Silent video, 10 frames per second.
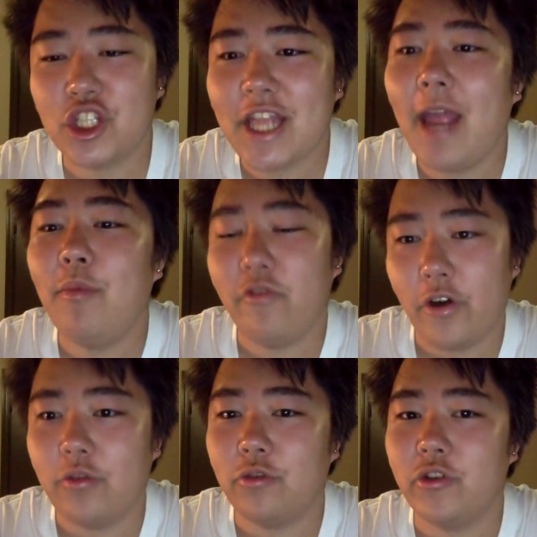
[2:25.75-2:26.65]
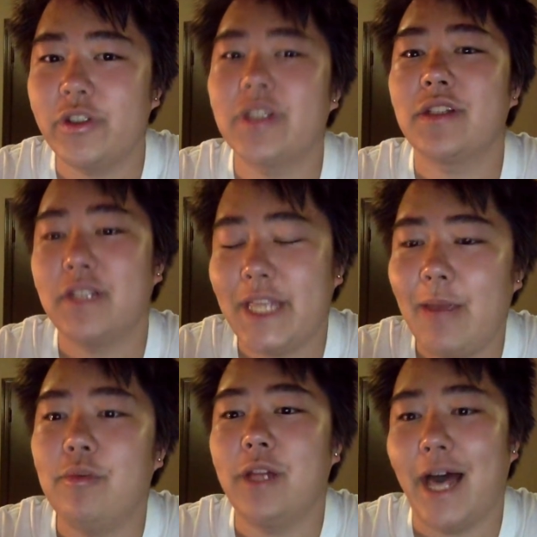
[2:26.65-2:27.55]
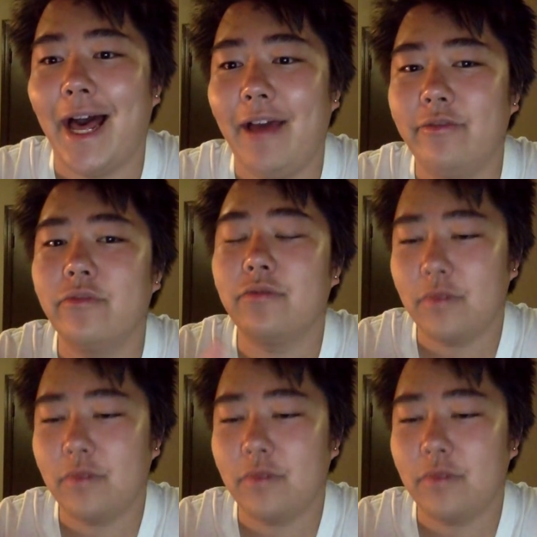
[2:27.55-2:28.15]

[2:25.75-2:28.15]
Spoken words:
Stable vocals, stable live.